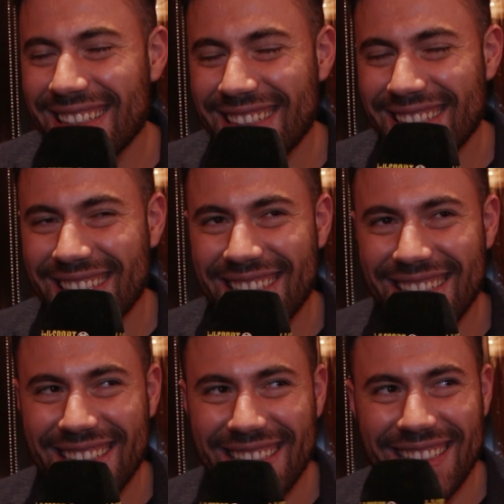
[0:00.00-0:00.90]
Ben Shalom,
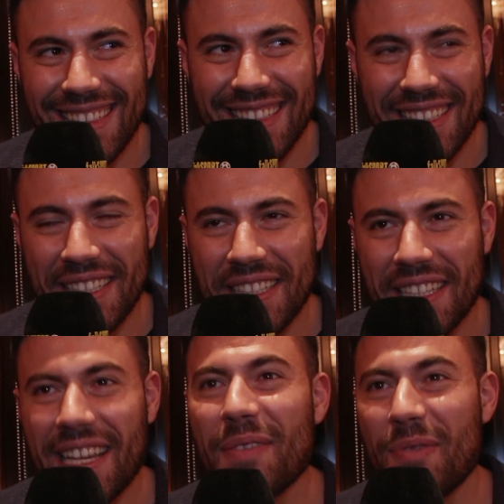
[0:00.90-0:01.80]
how you doing? You good?
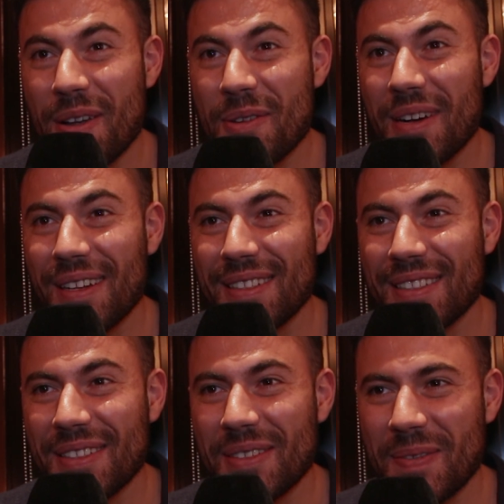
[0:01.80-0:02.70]
Very well.
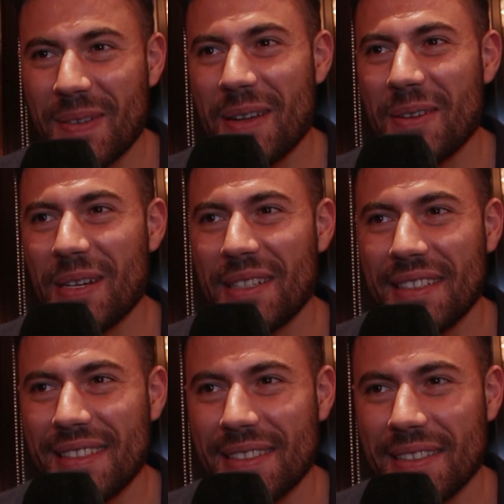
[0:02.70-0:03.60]
Very well.
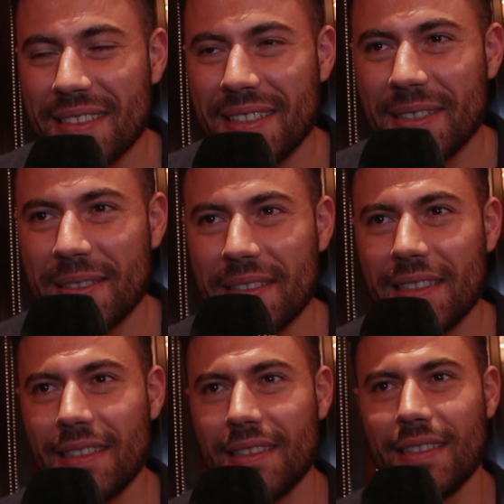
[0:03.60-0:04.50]
Thank you for
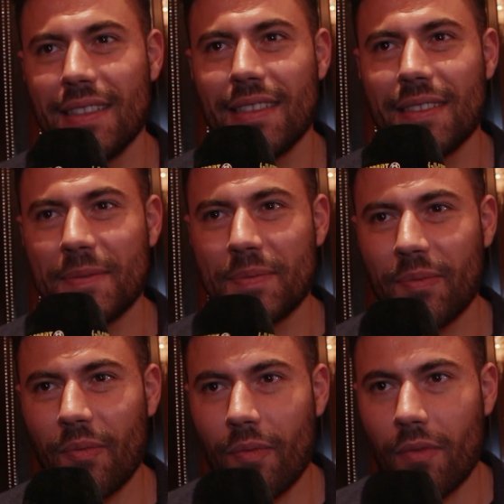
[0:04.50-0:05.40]
inviting Talksport
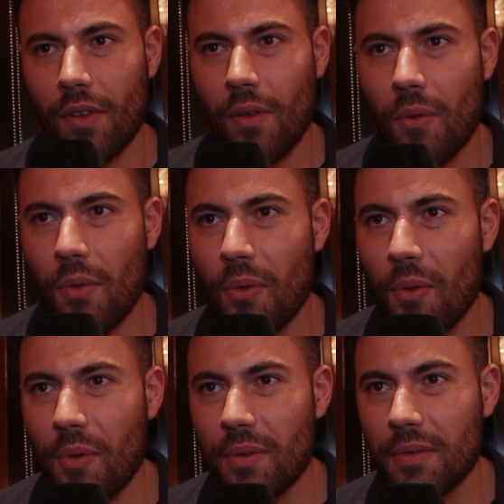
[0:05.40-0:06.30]
down to uh,
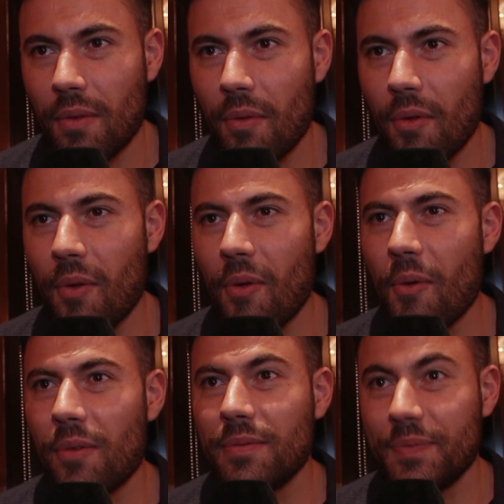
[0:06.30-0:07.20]
this this
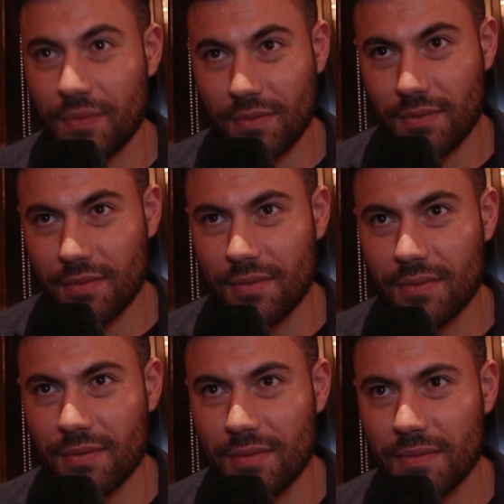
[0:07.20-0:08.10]
lunch.
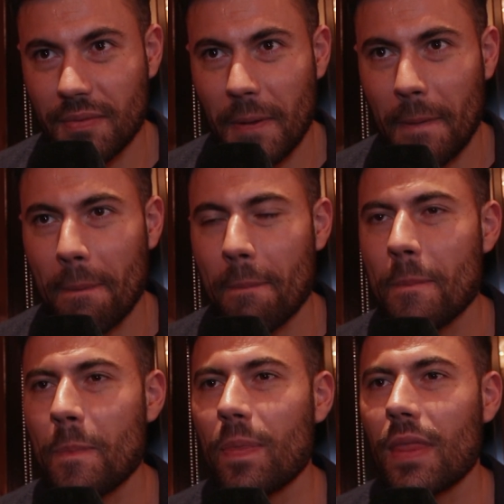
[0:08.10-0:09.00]
How has uh, twenty
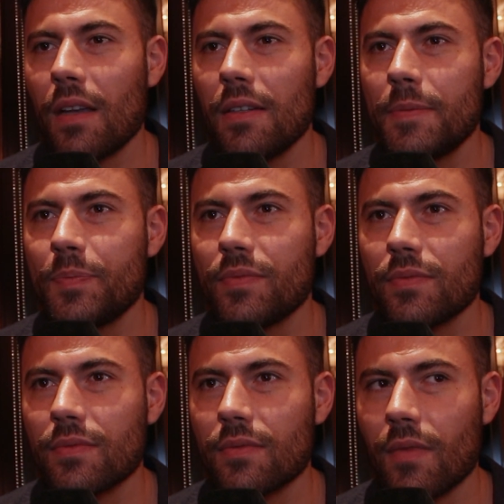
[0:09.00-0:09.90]
twenty-three been for
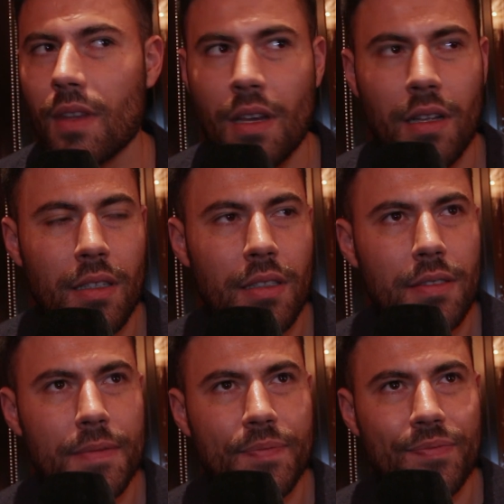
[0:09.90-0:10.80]
Boxer? How, how do you
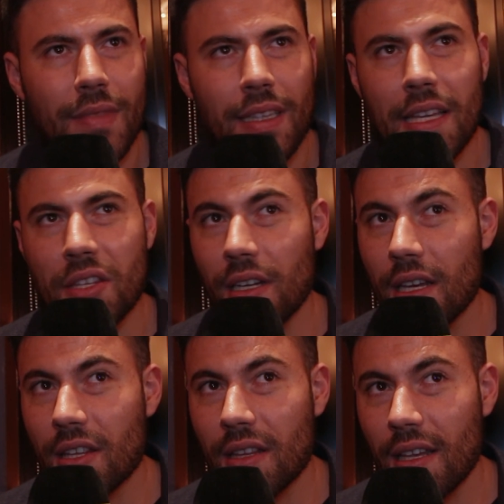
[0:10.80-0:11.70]
feel? Listen,
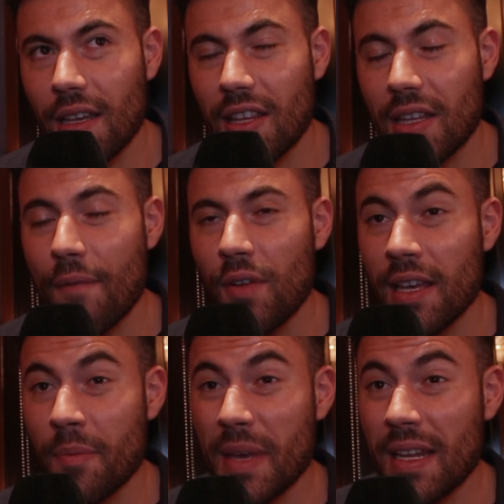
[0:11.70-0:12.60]
it's it's
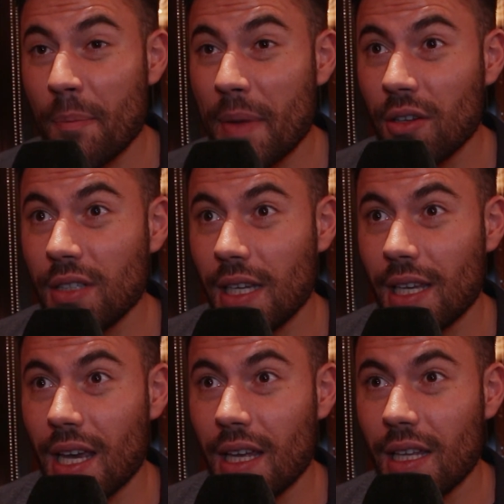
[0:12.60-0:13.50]
definitely been a building
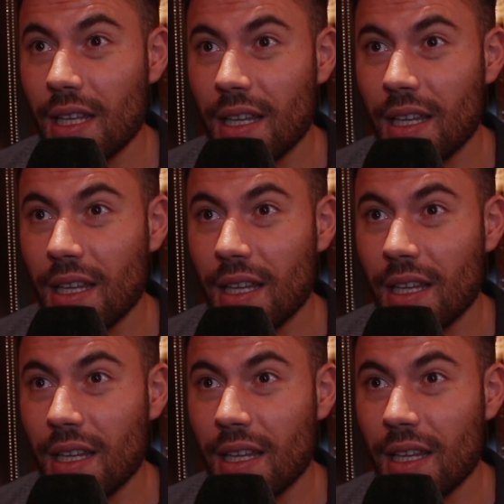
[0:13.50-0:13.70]
year.